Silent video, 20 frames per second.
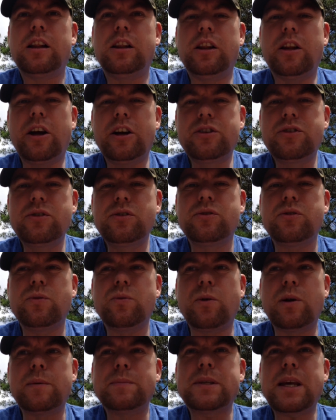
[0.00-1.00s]
Larger
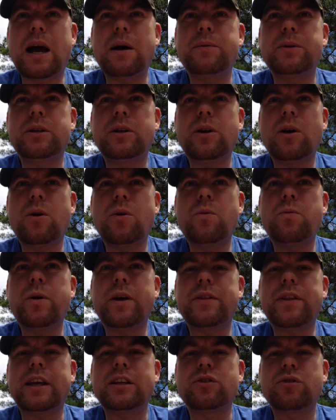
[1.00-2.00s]
dew worms, I would go
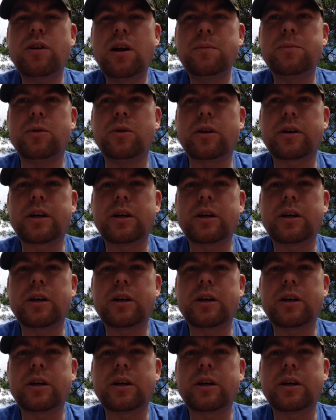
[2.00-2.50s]
with a treble